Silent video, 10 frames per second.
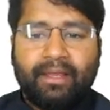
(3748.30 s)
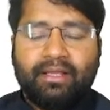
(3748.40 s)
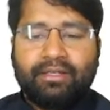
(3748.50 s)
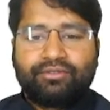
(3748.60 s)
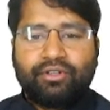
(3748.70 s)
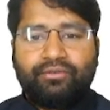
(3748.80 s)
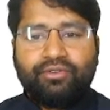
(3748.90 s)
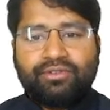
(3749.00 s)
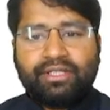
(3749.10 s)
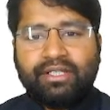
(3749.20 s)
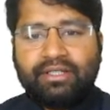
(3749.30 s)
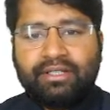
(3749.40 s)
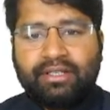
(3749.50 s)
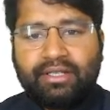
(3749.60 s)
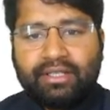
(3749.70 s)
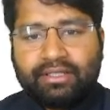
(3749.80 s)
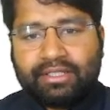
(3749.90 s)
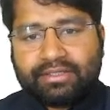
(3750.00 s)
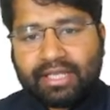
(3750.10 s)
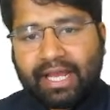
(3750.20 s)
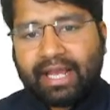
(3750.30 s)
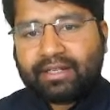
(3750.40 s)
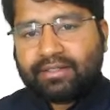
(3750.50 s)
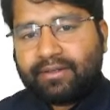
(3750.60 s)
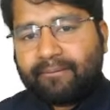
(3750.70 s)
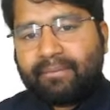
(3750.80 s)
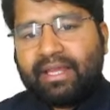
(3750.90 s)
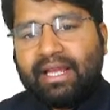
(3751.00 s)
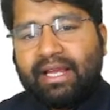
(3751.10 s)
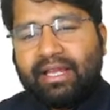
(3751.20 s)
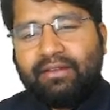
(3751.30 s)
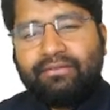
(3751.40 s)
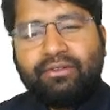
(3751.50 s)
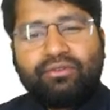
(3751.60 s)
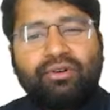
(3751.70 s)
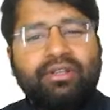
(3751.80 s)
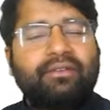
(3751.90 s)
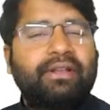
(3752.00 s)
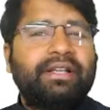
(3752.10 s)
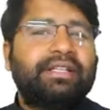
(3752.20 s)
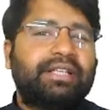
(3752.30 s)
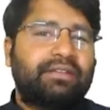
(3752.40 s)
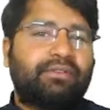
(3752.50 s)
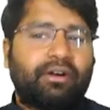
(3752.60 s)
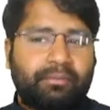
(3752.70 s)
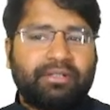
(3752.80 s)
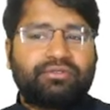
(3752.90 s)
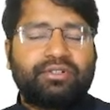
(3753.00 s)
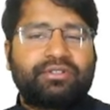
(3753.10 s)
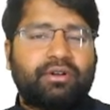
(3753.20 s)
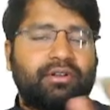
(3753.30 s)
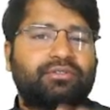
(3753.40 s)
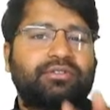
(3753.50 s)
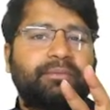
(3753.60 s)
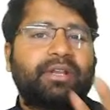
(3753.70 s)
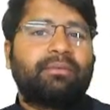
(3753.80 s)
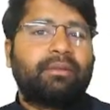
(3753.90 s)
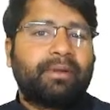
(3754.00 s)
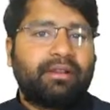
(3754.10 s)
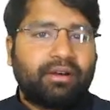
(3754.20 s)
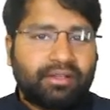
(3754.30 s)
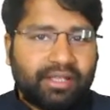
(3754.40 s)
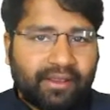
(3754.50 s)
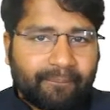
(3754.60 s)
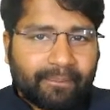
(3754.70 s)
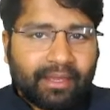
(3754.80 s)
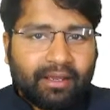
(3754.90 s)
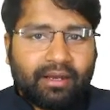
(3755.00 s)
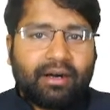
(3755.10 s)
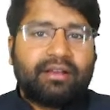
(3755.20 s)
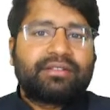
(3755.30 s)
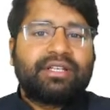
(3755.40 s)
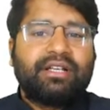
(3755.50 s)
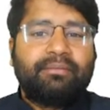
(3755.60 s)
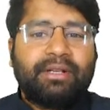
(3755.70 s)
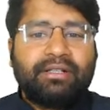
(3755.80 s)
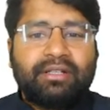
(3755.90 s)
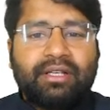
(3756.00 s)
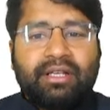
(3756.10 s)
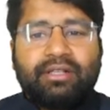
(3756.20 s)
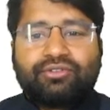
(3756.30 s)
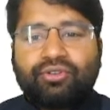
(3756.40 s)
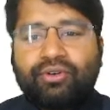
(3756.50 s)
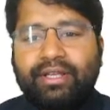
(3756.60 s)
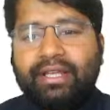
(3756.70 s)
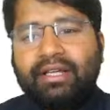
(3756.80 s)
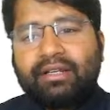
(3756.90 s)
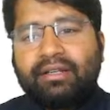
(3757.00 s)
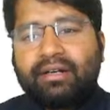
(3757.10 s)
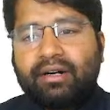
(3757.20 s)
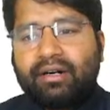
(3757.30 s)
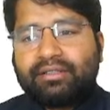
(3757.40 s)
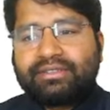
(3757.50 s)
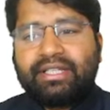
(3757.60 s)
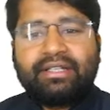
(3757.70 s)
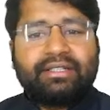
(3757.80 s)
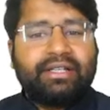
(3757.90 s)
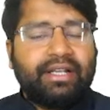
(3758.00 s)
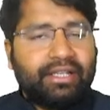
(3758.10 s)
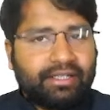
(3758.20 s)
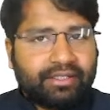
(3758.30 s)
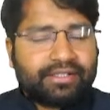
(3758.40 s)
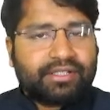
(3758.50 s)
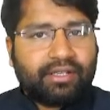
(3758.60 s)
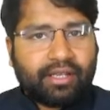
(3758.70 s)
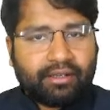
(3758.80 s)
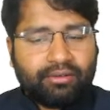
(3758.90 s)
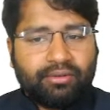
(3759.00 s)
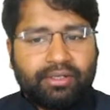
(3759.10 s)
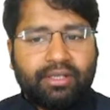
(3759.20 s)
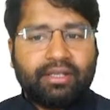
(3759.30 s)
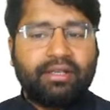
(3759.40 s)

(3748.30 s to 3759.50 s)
So if you see this act, if you go in a very detailed format, so it's also sometimes depend on the statement. So here Sikh, Indian Christian, Anglo-Indian,